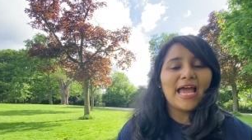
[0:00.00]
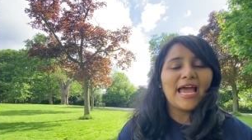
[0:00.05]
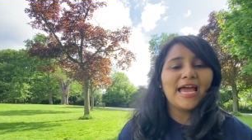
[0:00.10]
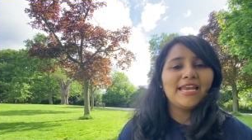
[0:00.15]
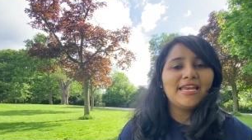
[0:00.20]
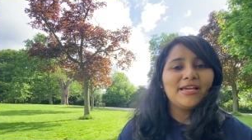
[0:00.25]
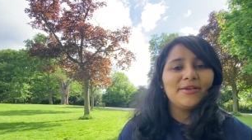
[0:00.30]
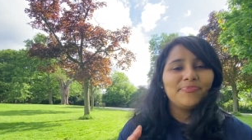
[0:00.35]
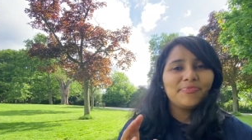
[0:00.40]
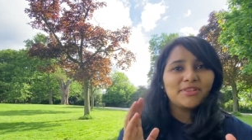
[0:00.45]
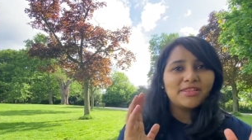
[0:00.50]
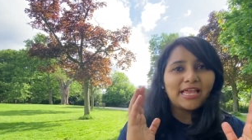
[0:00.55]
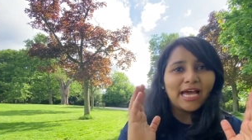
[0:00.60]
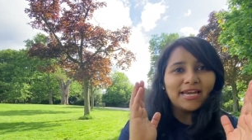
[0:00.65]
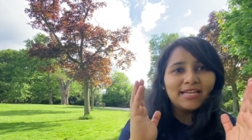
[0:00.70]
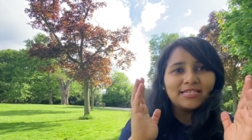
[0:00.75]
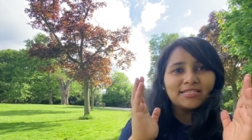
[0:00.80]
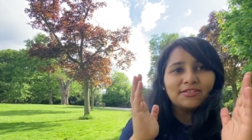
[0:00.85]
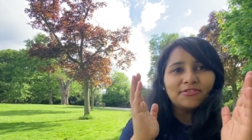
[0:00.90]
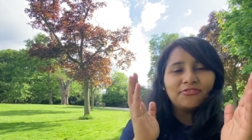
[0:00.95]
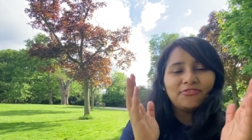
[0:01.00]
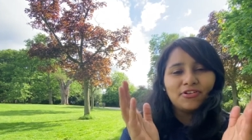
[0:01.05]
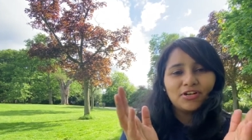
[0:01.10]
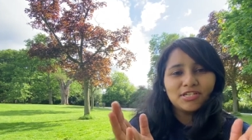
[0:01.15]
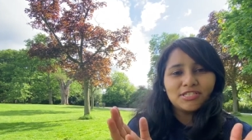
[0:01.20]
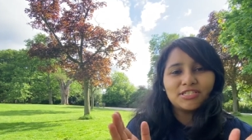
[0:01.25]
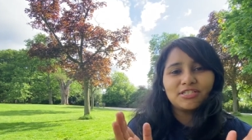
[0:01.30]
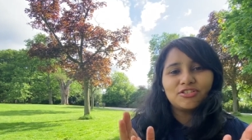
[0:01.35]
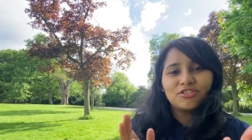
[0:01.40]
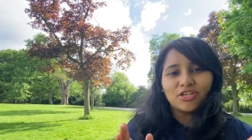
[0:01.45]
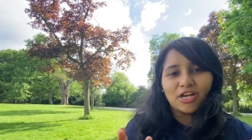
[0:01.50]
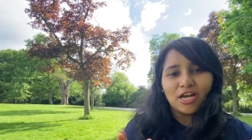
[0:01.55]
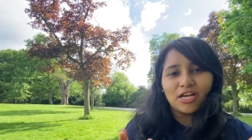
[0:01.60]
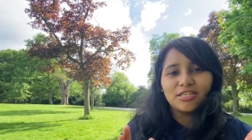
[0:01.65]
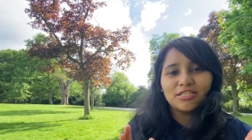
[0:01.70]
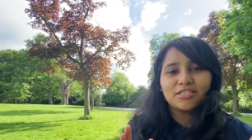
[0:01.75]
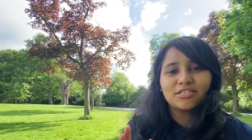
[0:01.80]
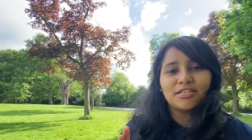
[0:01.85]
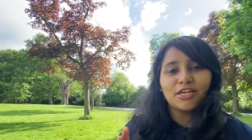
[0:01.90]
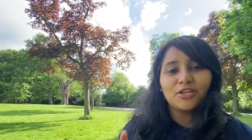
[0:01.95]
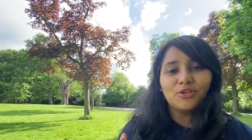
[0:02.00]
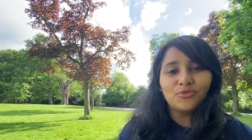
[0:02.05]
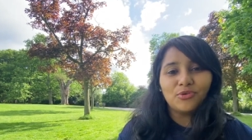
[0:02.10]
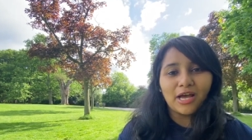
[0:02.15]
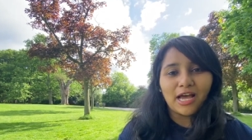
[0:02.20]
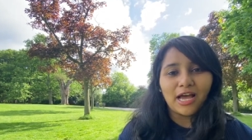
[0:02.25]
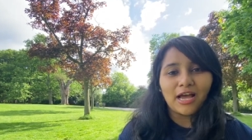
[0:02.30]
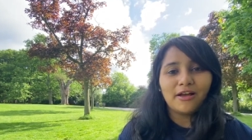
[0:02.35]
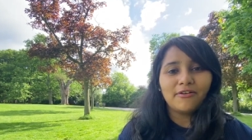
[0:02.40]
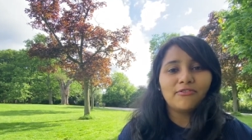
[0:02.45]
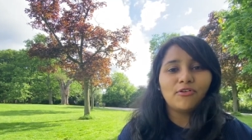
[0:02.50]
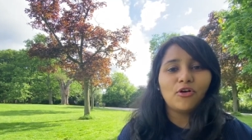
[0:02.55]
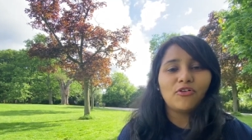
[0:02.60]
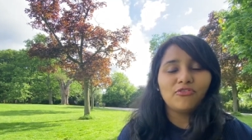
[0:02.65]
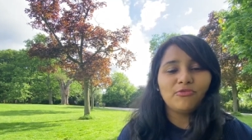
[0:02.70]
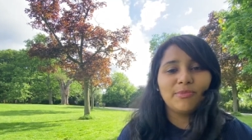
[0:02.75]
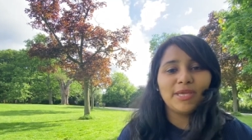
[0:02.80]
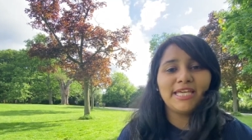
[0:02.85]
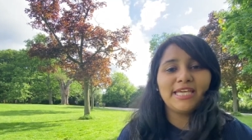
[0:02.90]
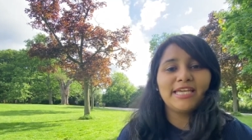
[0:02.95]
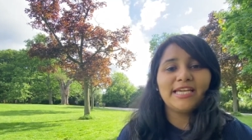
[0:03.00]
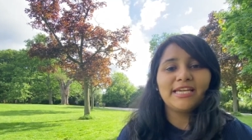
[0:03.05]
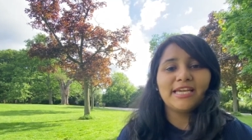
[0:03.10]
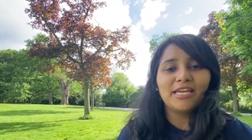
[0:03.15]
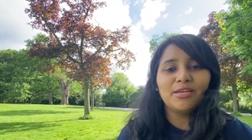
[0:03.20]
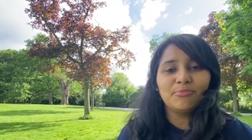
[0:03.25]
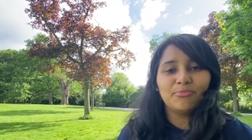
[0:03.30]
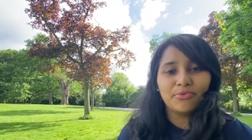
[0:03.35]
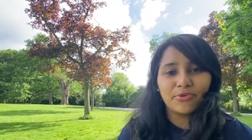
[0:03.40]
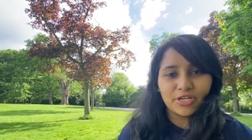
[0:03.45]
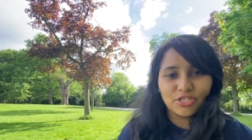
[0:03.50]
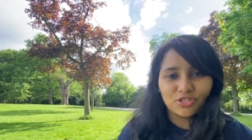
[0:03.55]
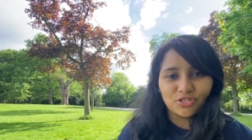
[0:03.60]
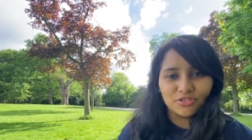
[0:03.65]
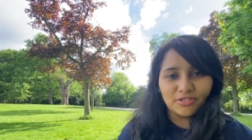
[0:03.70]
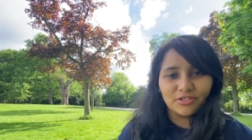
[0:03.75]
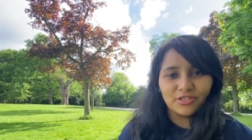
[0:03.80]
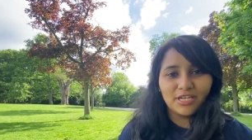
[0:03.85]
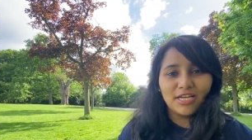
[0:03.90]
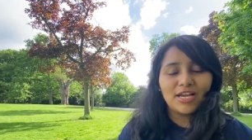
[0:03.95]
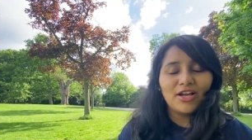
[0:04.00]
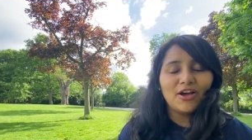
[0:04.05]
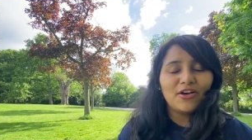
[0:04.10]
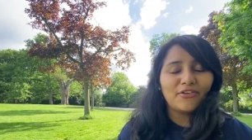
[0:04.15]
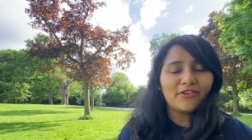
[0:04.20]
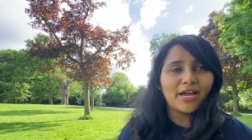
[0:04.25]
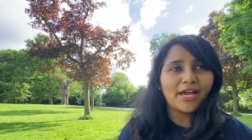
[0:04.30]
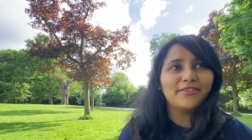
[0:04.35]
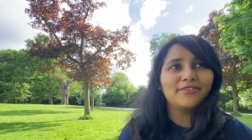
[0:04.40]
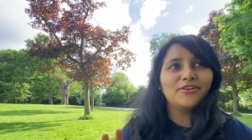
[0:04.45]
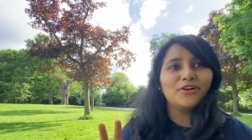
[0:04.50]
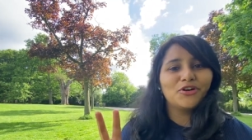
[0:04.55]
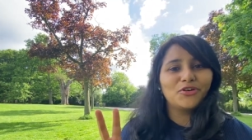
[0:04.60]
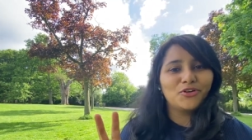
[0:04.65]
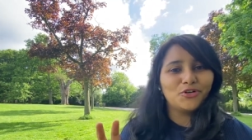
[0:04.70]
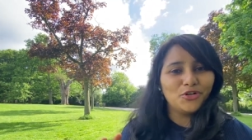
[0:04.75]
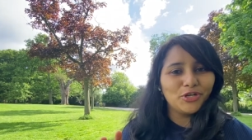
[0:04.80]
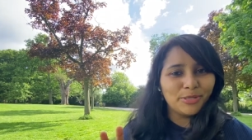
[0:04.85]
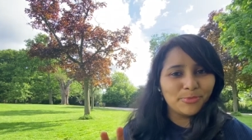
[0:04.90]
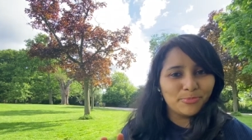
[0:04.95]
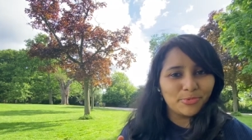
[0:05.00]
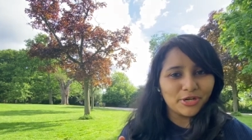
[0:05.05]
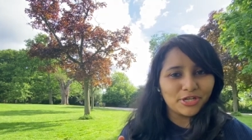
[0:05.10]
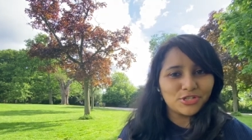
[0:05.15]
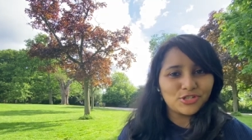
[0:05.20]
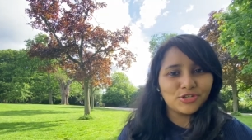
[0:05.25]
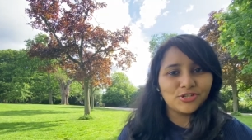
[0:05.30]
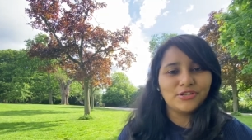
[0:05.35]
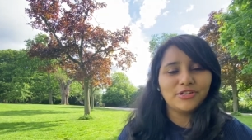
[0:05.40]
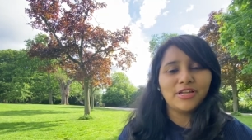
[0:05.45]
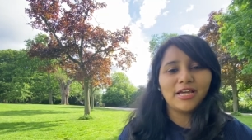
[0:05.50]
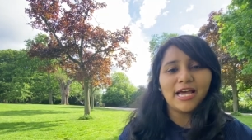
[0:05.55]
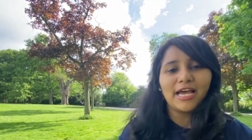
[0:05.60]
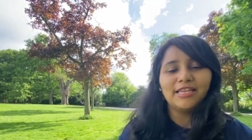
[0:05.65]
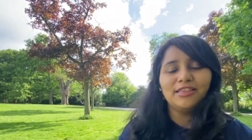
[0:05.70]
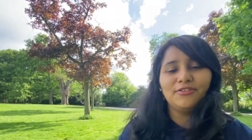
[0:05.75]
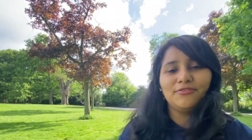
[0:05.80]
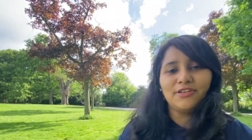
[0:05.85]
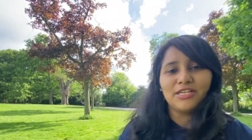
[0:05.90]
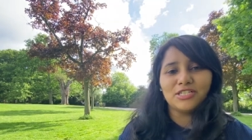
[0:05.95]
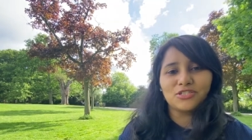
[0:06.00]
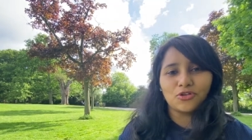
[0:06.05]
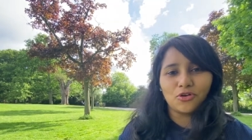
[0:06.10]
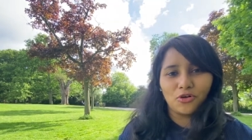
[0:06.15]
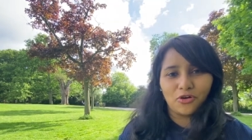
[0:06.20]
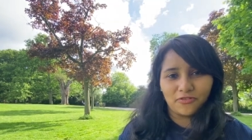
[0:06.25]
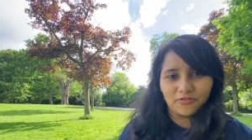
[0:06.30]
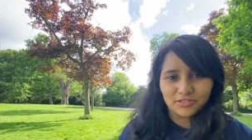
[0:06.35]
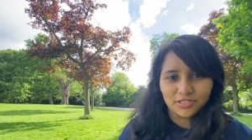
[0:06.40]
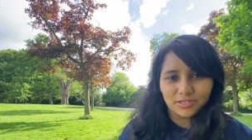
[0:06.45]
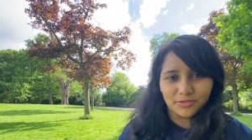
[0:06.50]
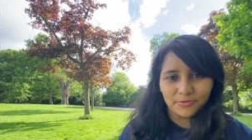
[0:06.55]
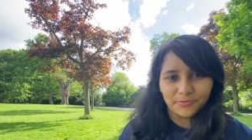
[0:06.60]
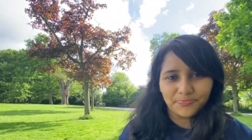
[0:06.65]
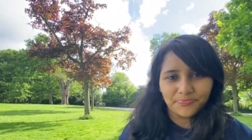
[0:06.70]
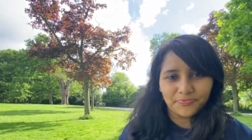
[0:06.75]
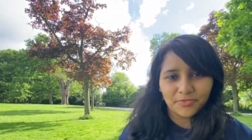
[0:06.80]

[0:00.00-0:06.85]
And that is the first chance that you have of making an impression, or rather a good impression, at the visa officer.